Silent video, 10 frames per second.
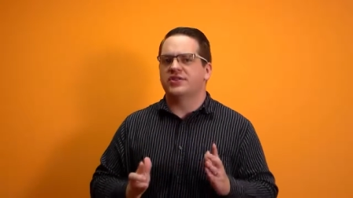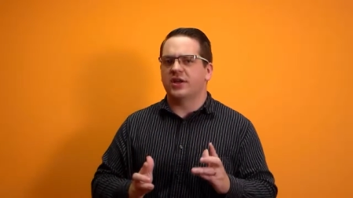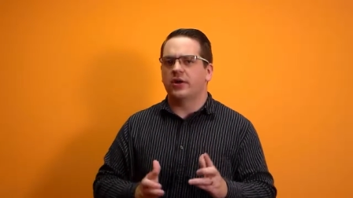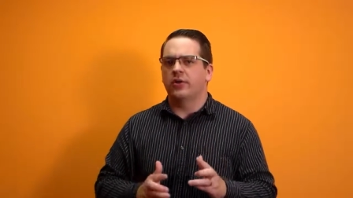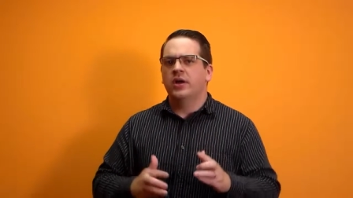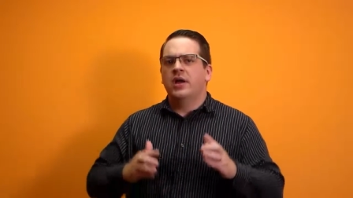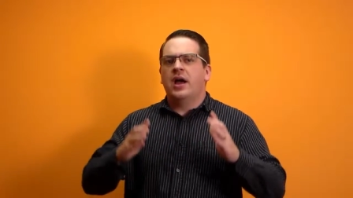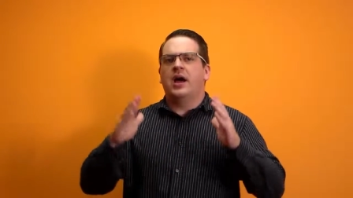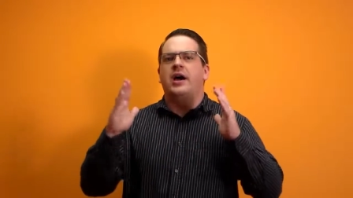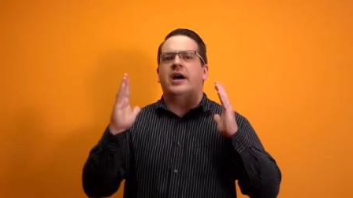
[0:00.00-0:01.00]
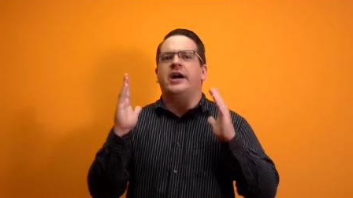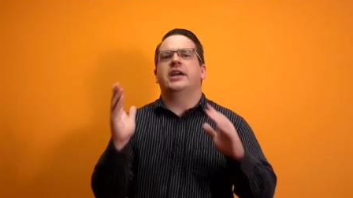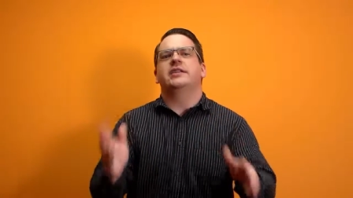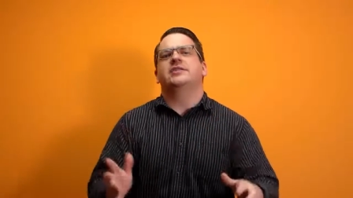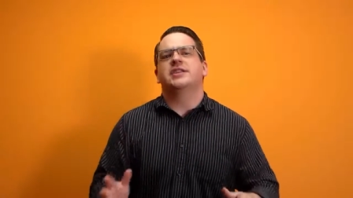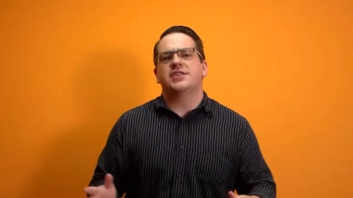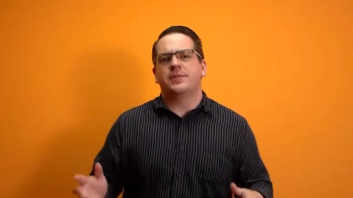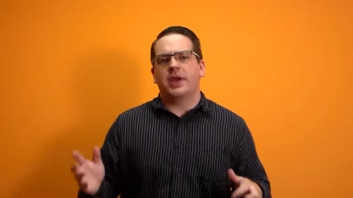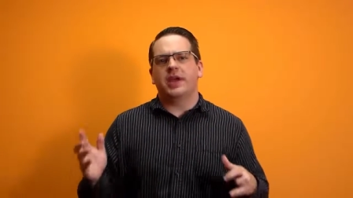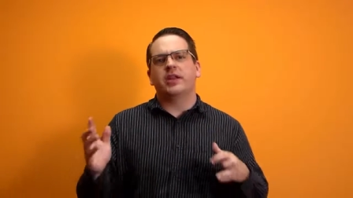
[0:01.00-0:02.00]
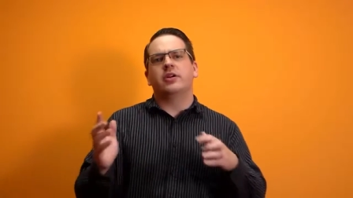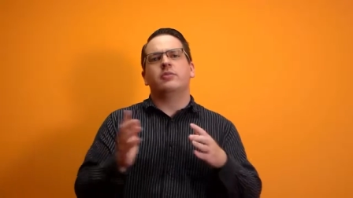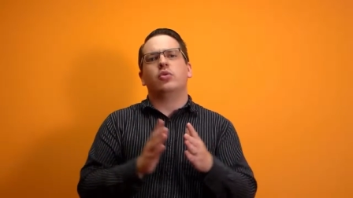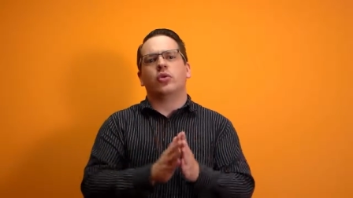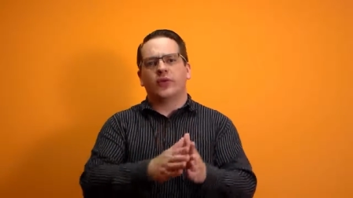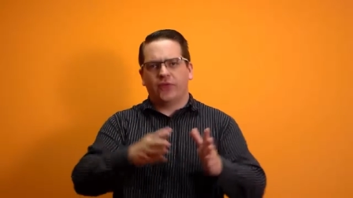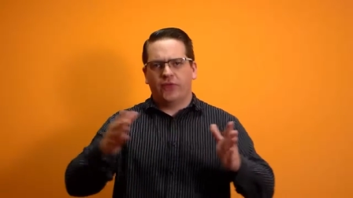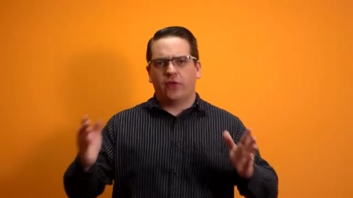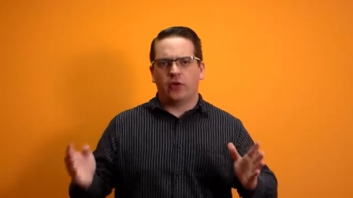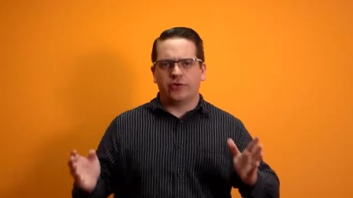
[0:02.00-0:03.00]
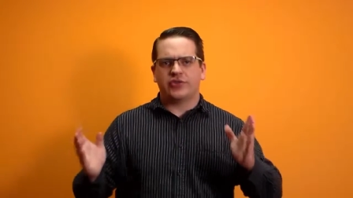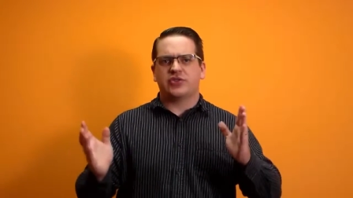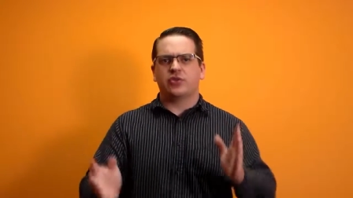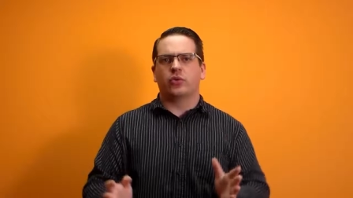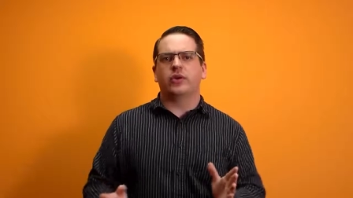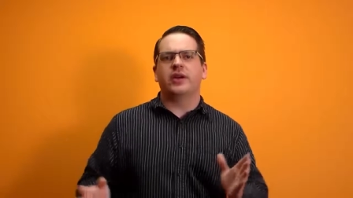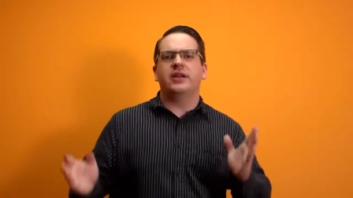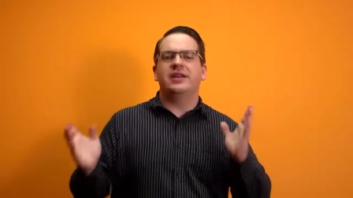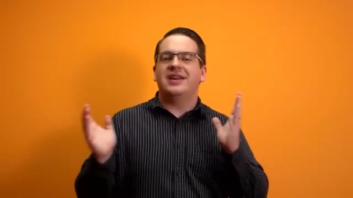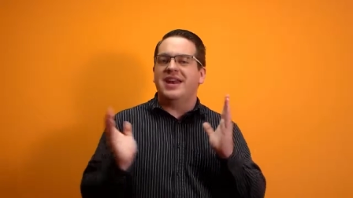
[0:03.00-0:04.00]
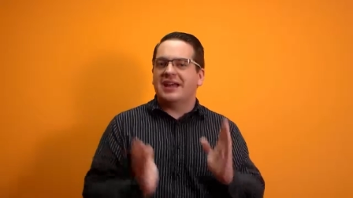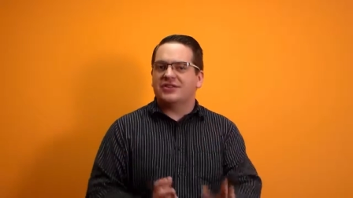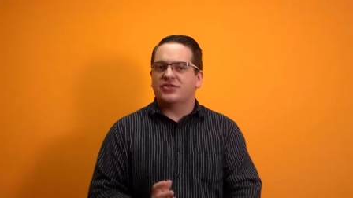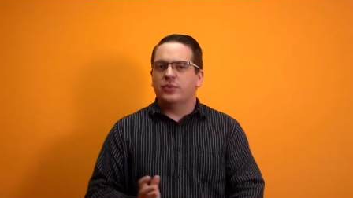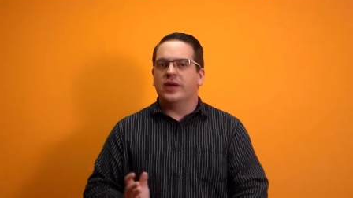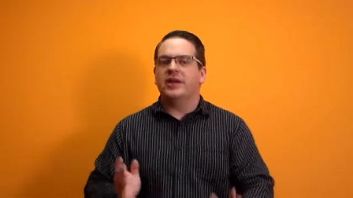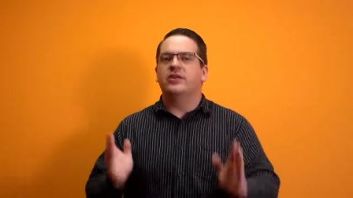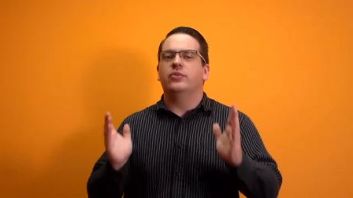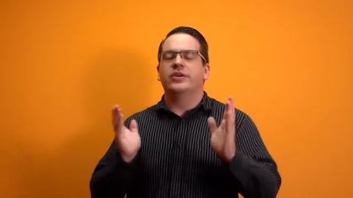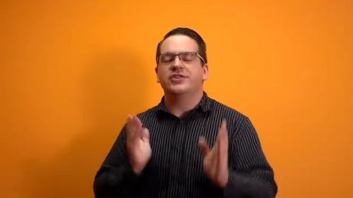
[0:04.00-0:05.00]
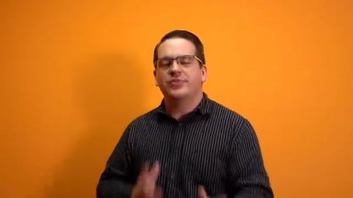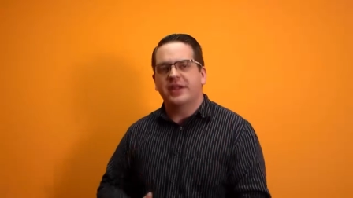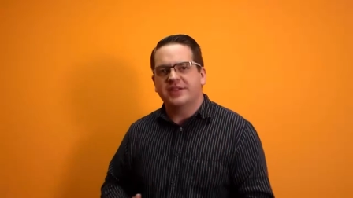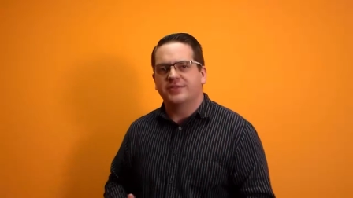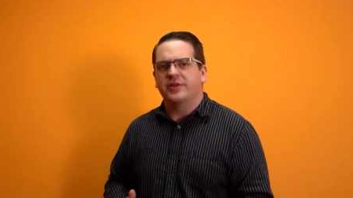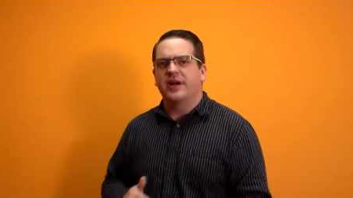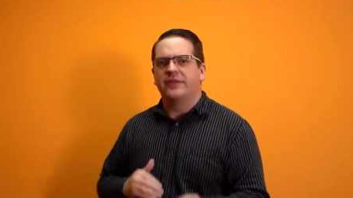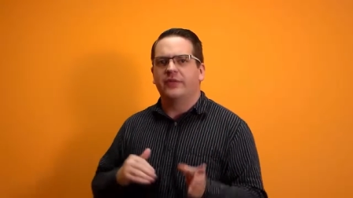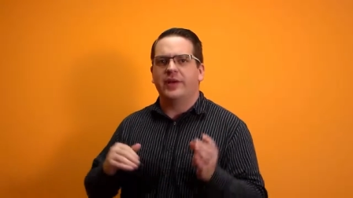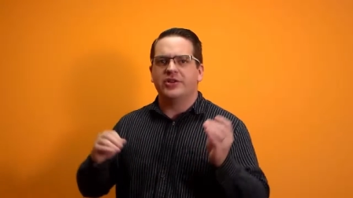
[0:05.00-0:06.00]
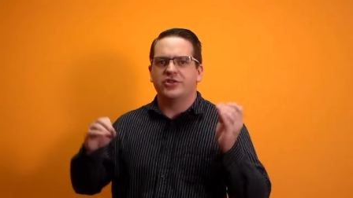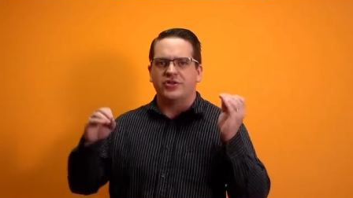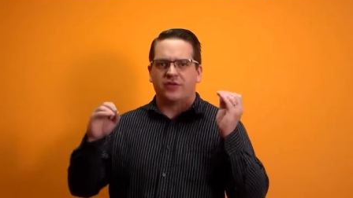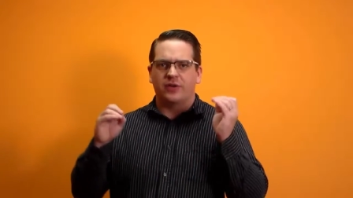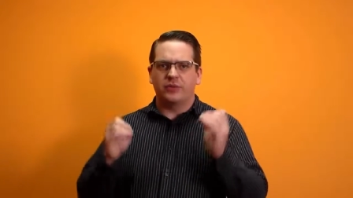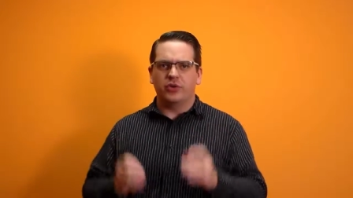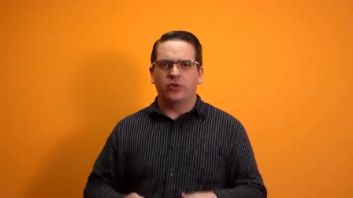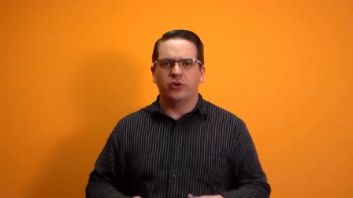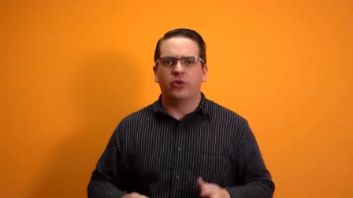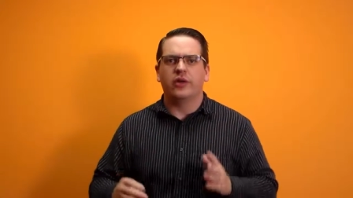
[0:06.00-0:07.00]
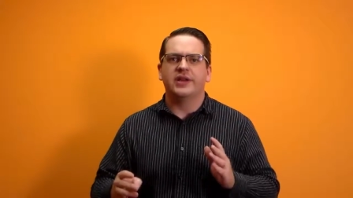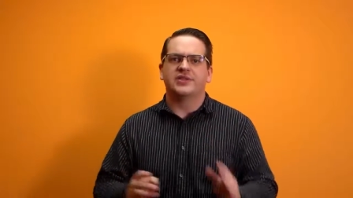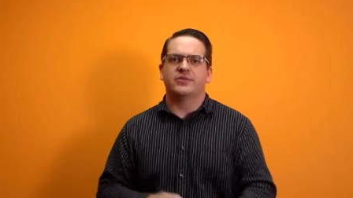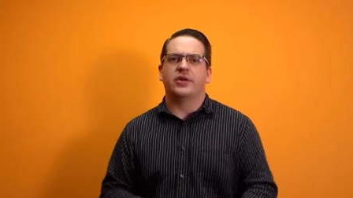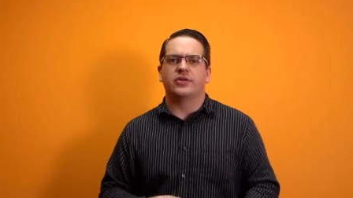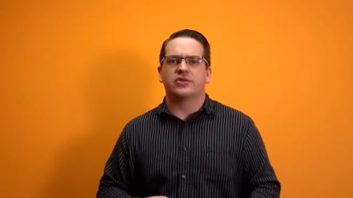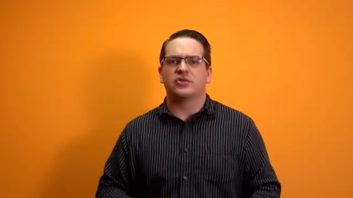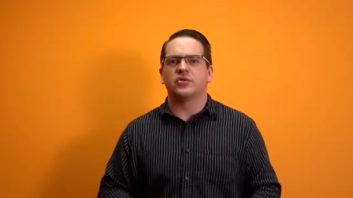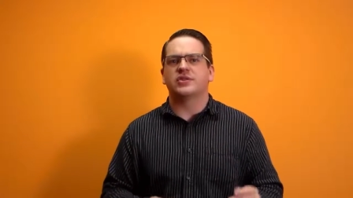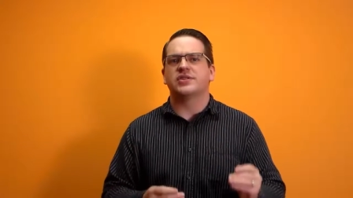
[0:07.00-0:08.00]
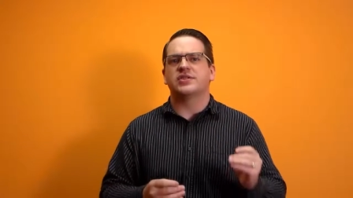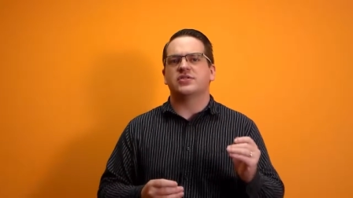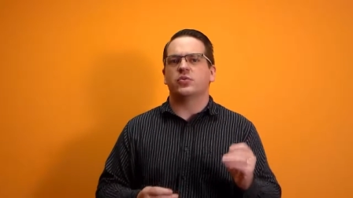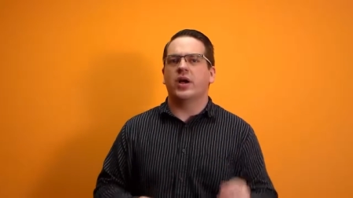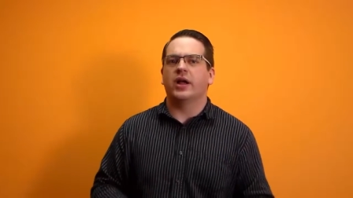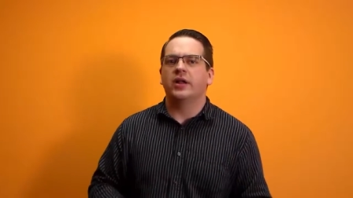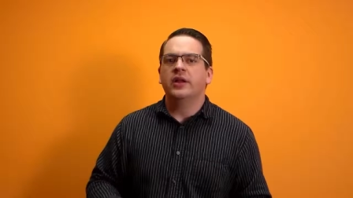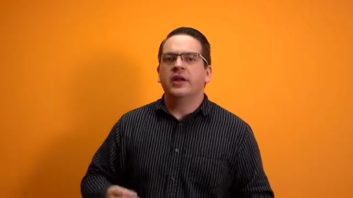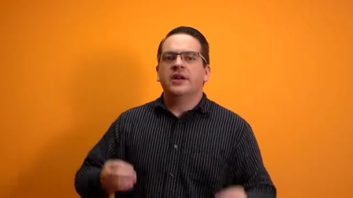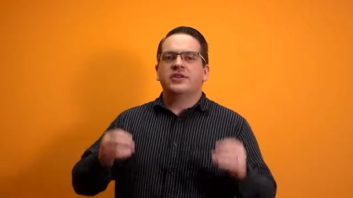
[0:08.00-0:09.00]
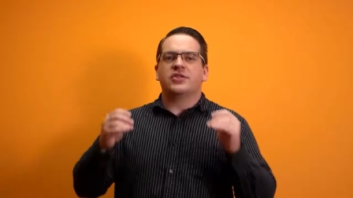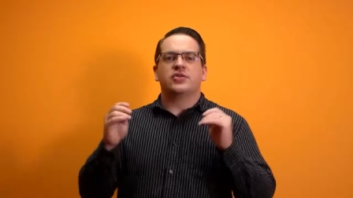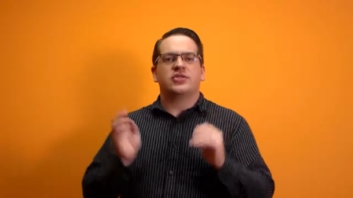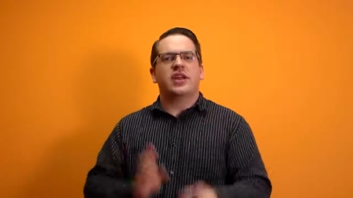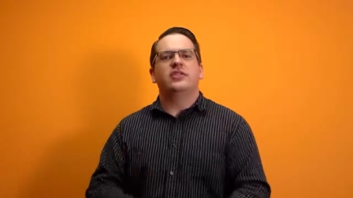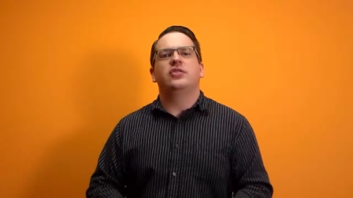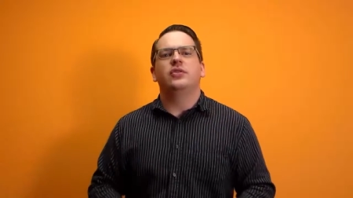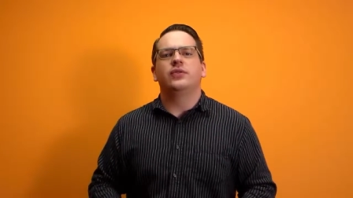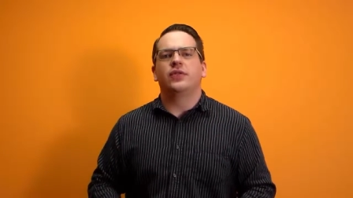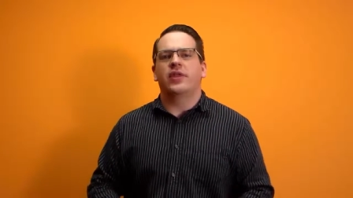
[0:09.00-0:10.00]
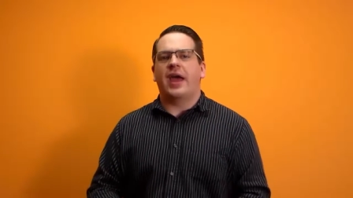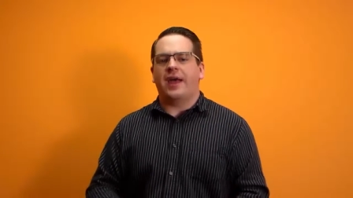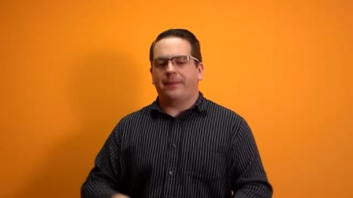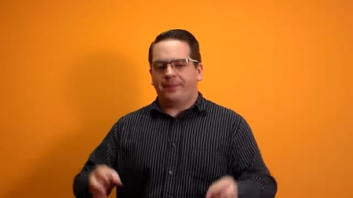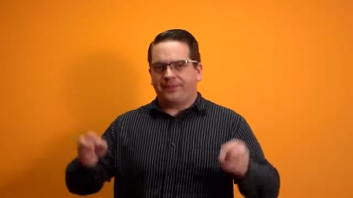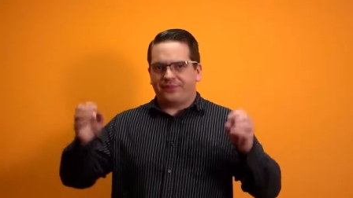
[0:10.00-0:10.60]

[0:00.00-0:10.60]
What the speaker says: So I anticipate a more full story next week once we get some confirmations from Google and some other sources as well. So stay tuned for that.